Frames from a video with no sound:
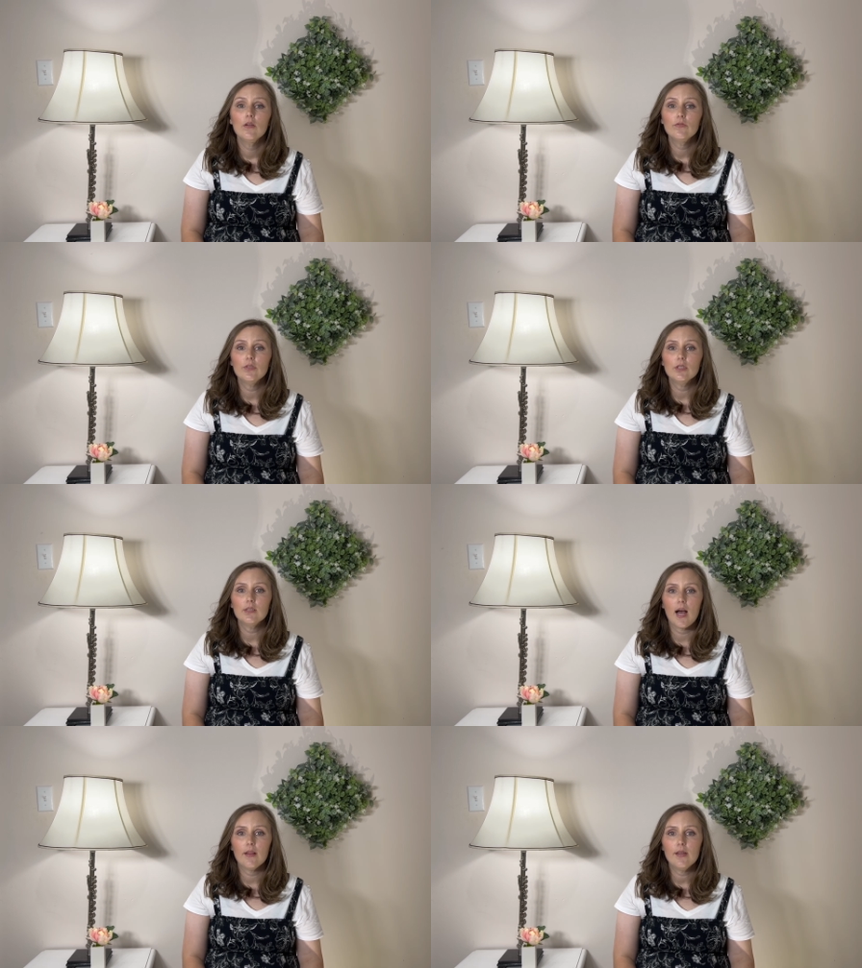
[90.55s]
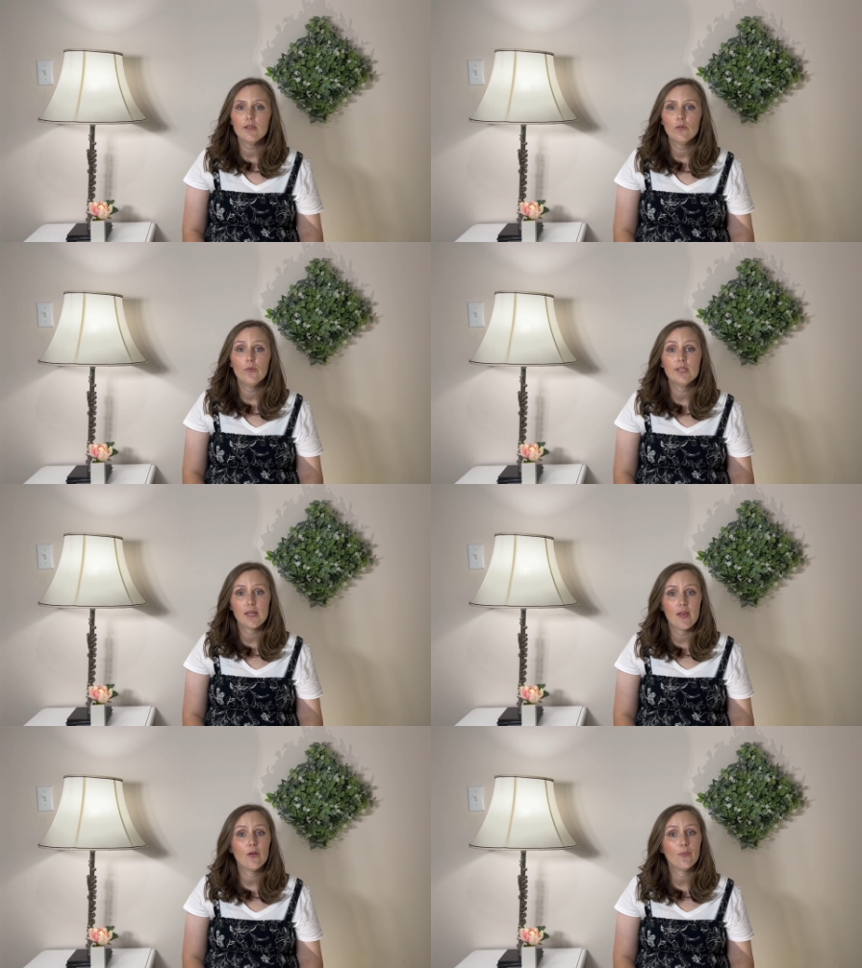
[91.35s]
For silence, we
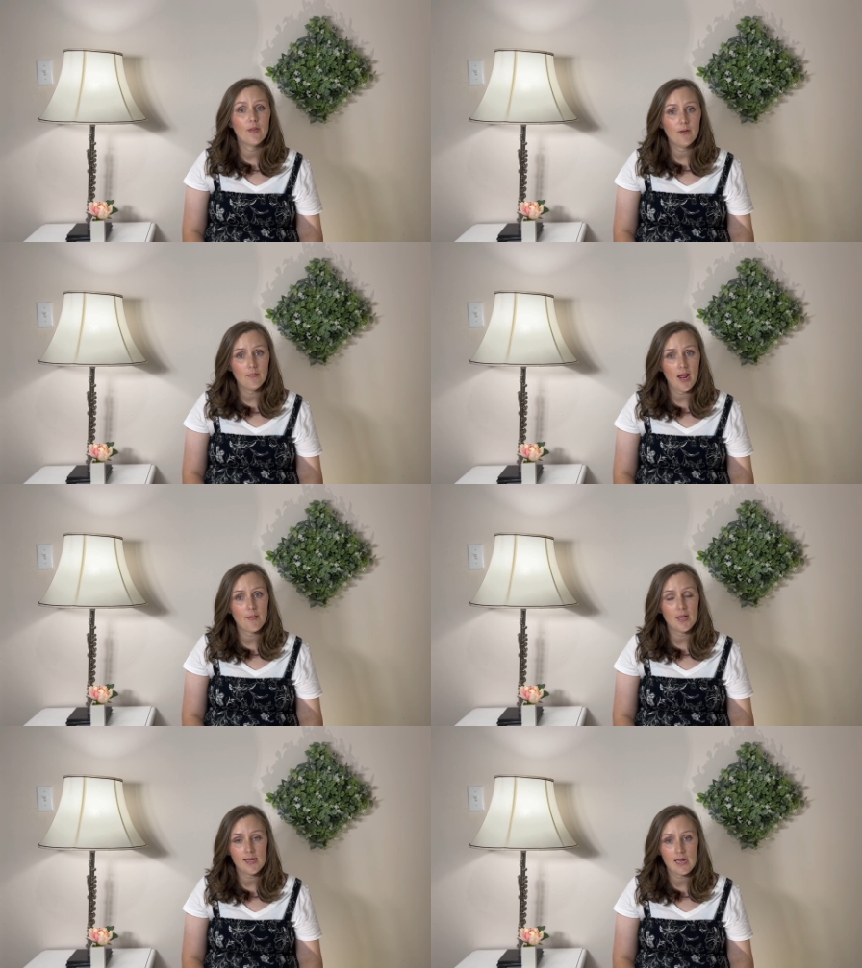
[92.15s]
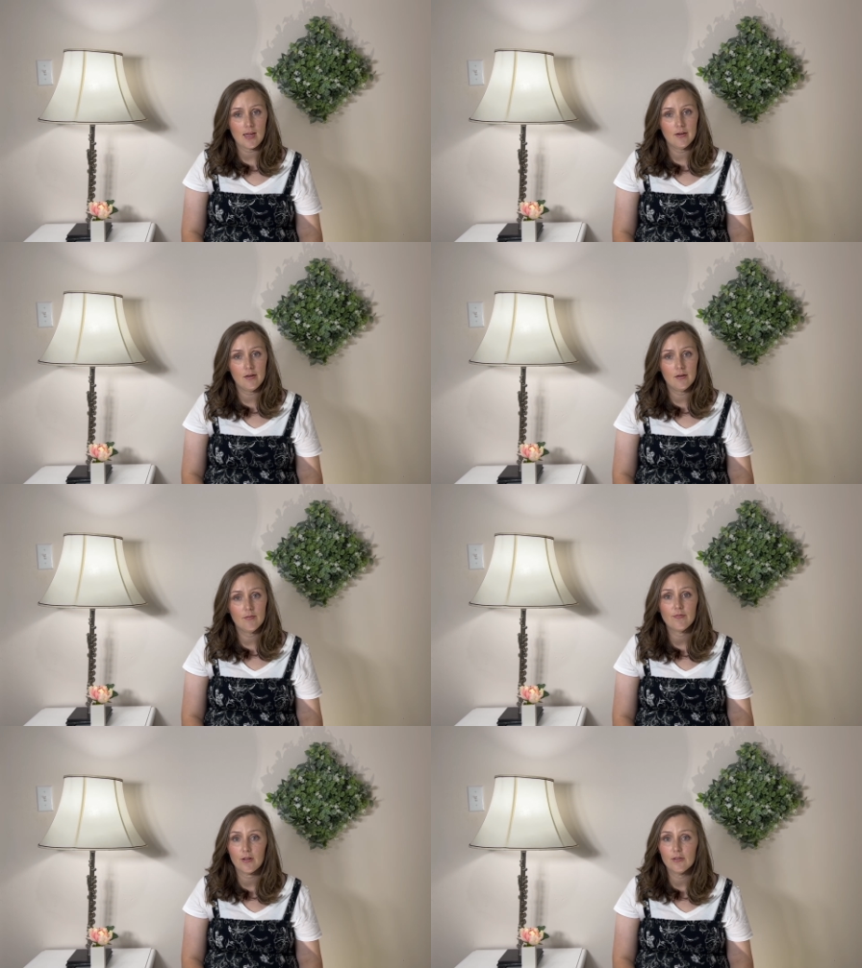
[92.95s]
say the rhythm name again,
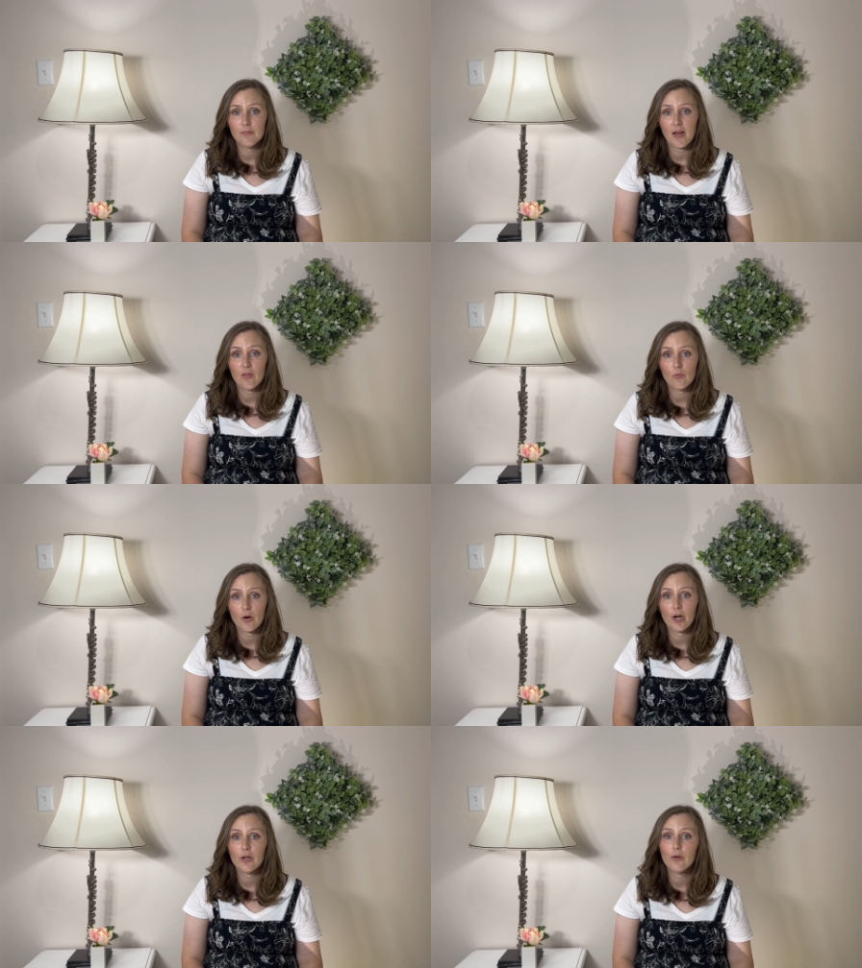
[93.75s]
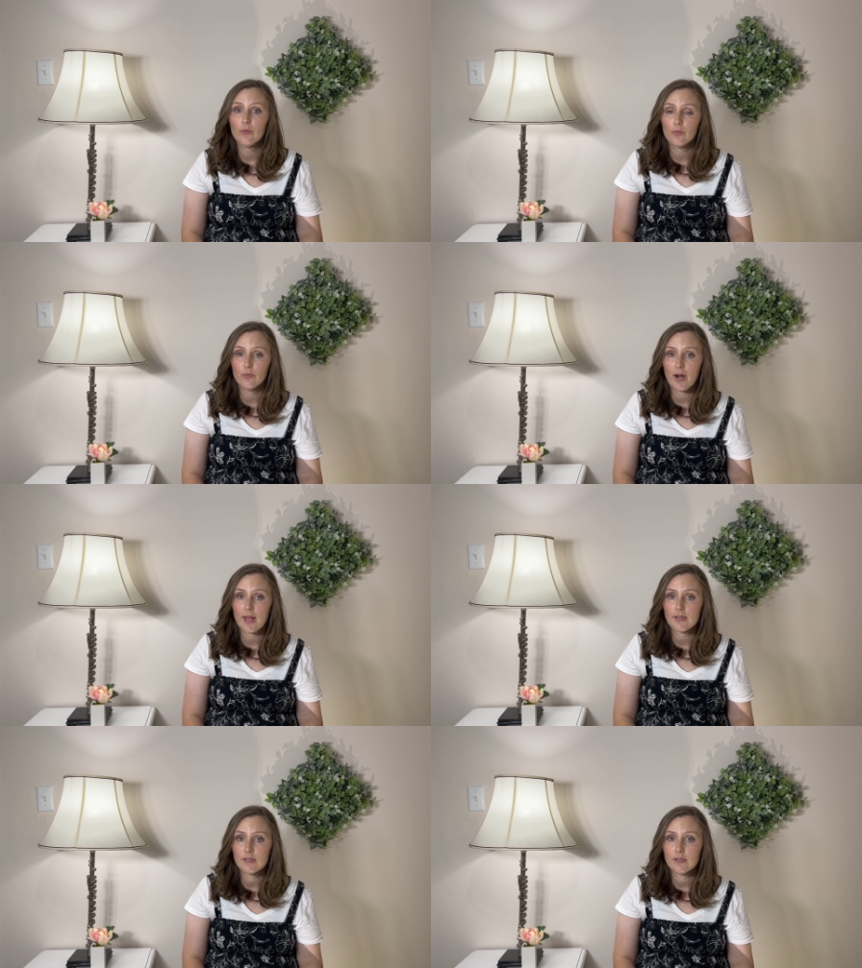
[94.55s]
followed by the word
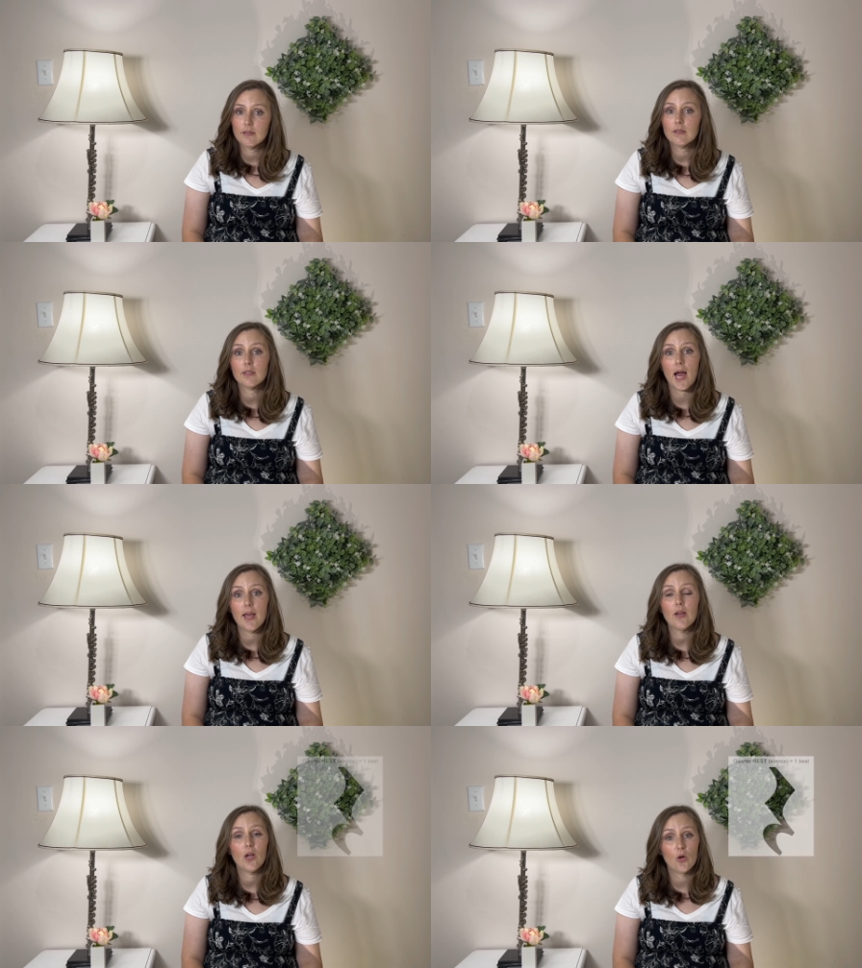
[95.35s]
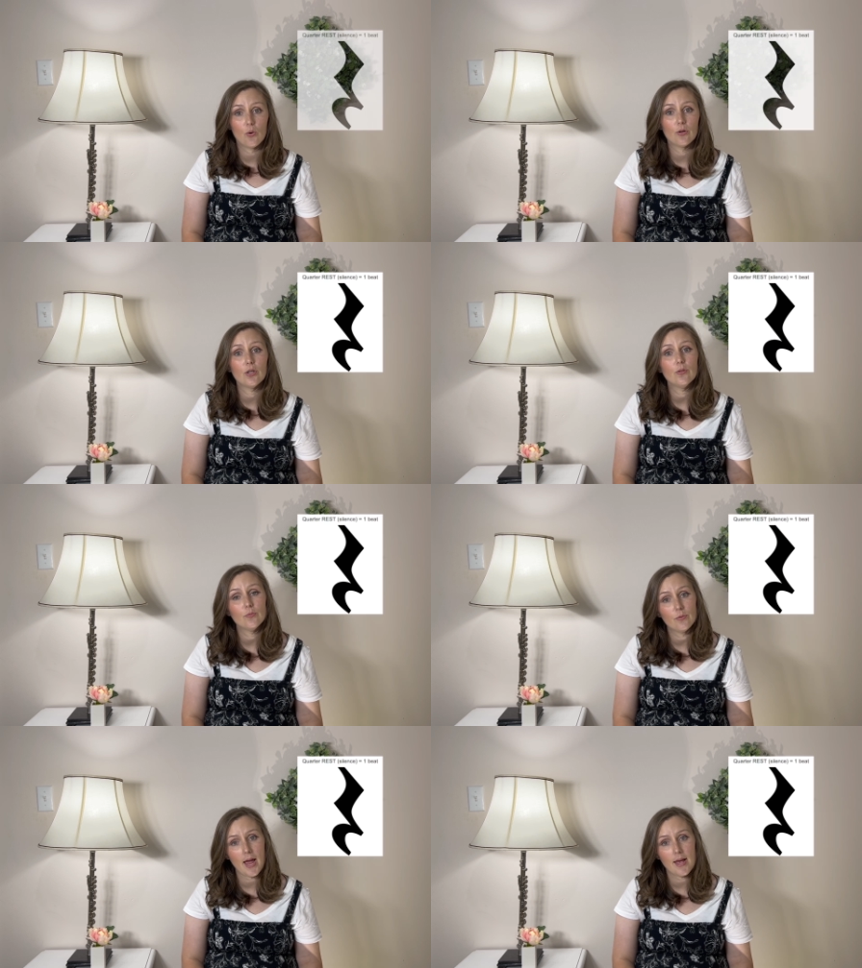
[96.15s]
rest, like quarter
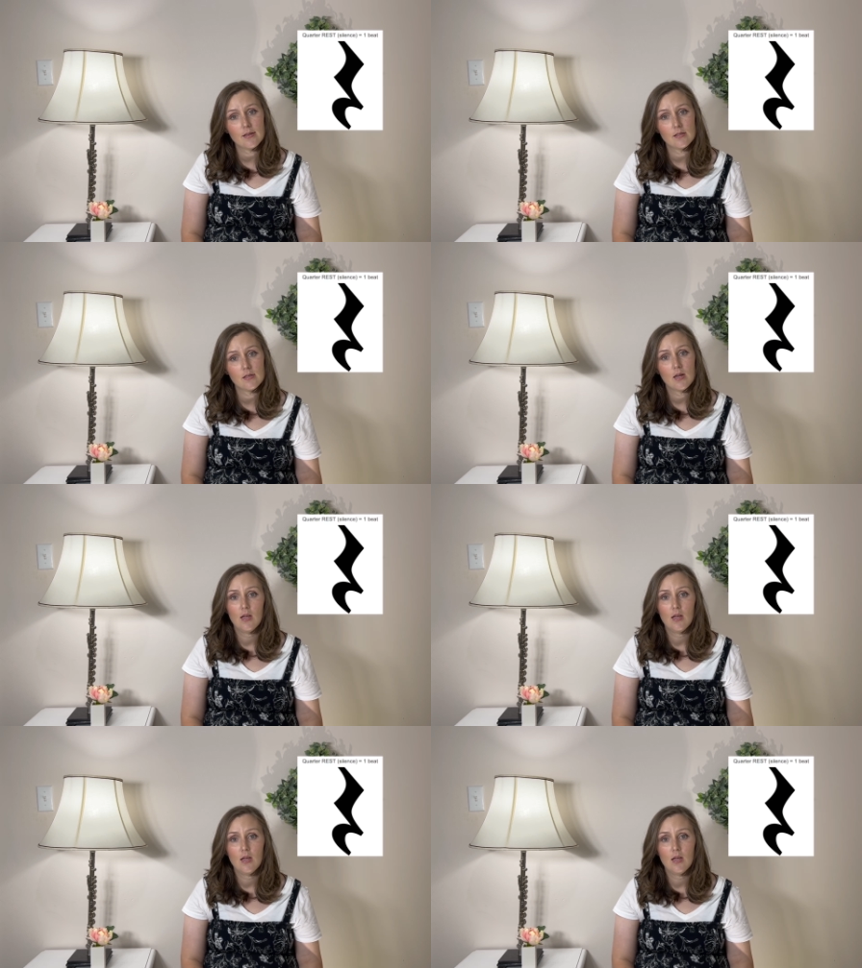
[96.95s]
rest